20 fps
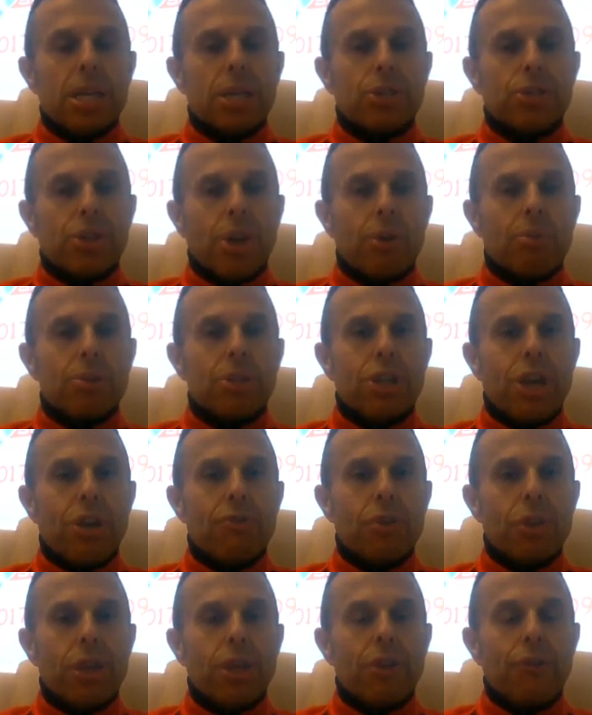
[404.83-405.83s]
So
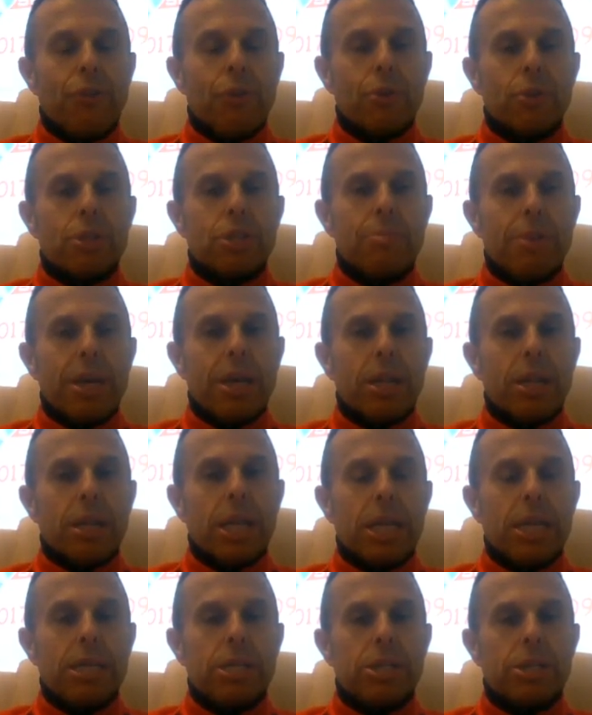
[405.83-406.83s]
generally 40 mil
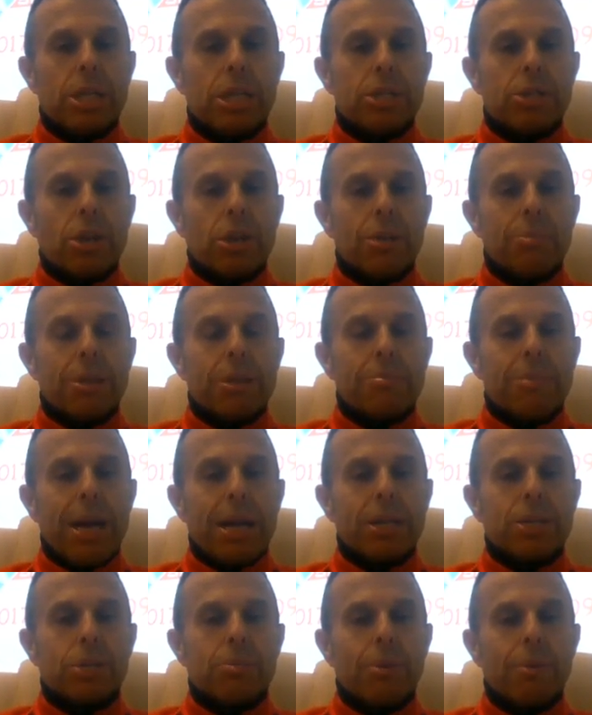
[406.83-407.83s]
is going to be the
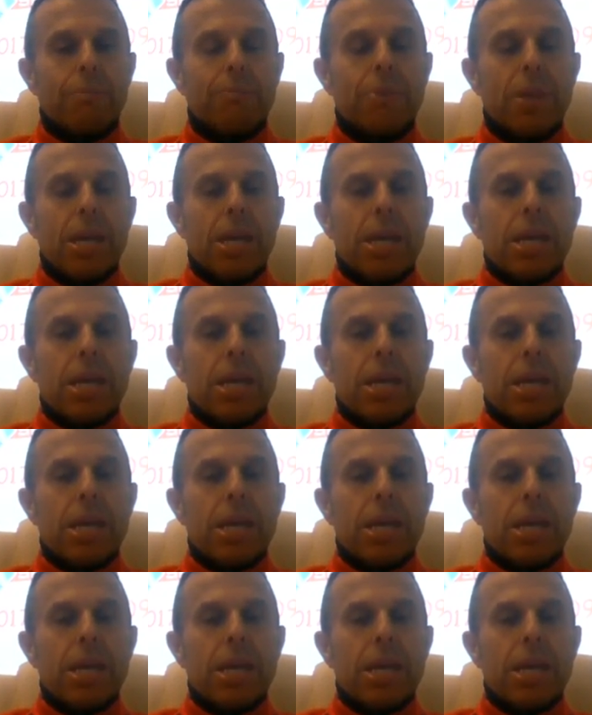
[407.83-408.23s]
maximum.